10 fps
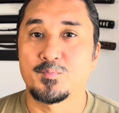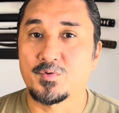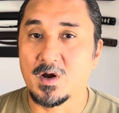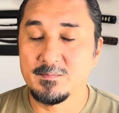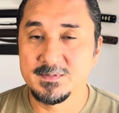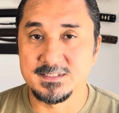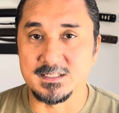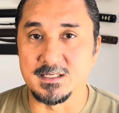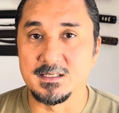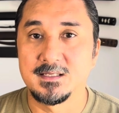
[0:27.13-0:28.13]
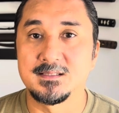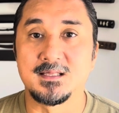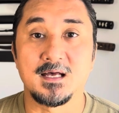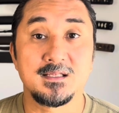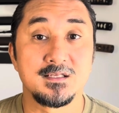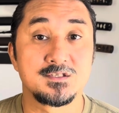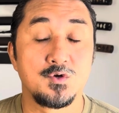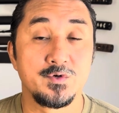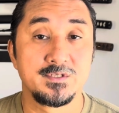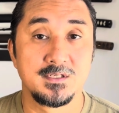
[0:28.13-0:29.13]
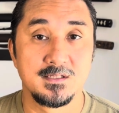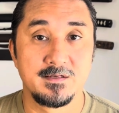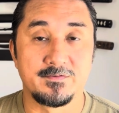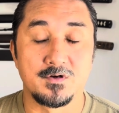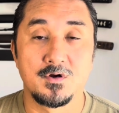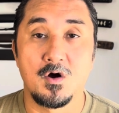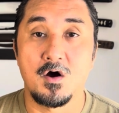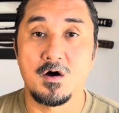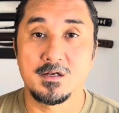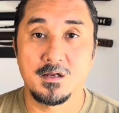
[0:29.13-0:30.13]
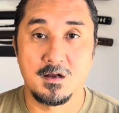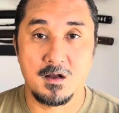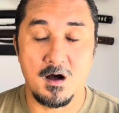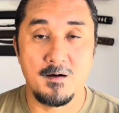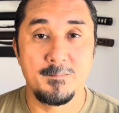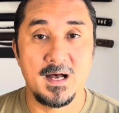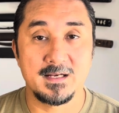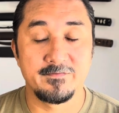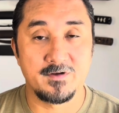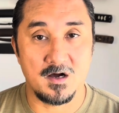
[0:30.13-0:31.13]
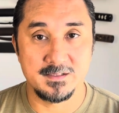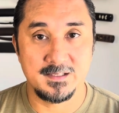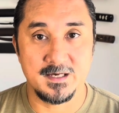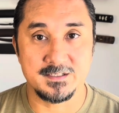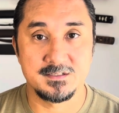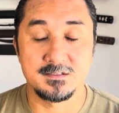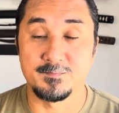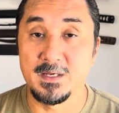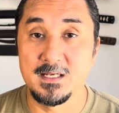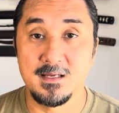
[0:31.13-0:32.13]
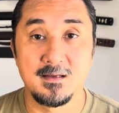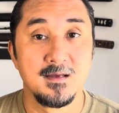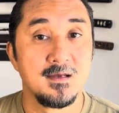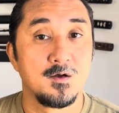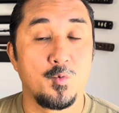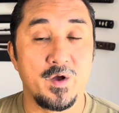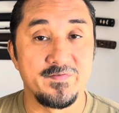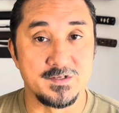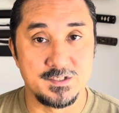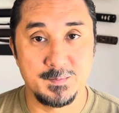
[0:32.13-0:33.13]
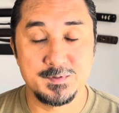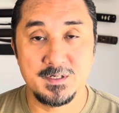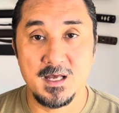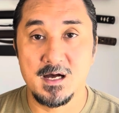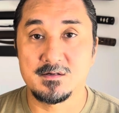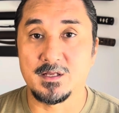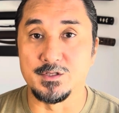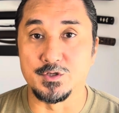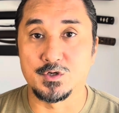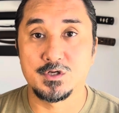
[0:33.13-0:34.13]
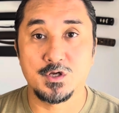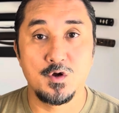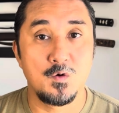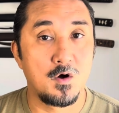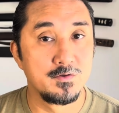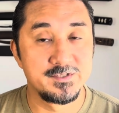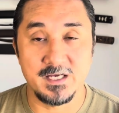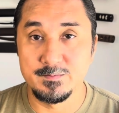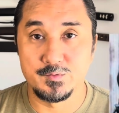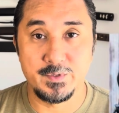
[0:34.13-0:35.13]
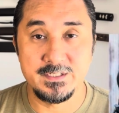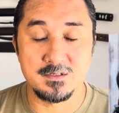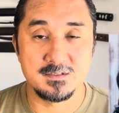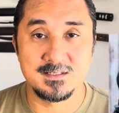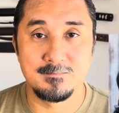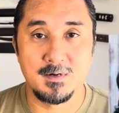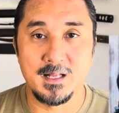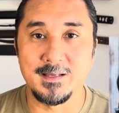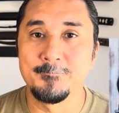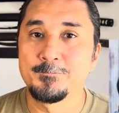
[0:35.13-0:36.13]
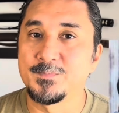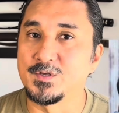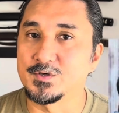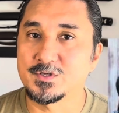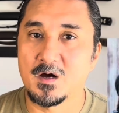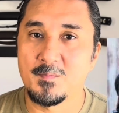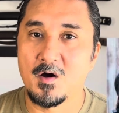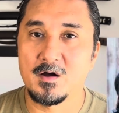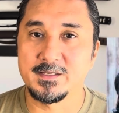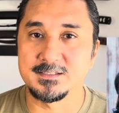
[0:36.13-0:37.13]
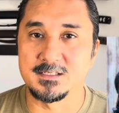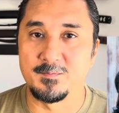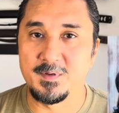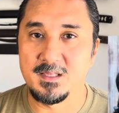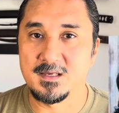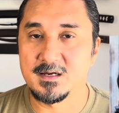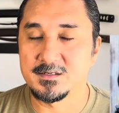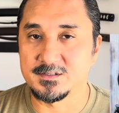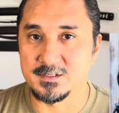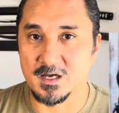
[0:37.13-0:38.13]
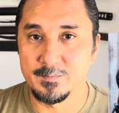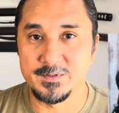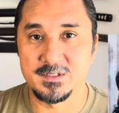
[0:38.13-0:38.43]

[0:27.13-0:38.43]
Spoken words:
promising that it's going to deliver on combative contexts. Meaning, when the chips are down and you're going to go all James Reese on somebody, your tomahawk is going to be there to help you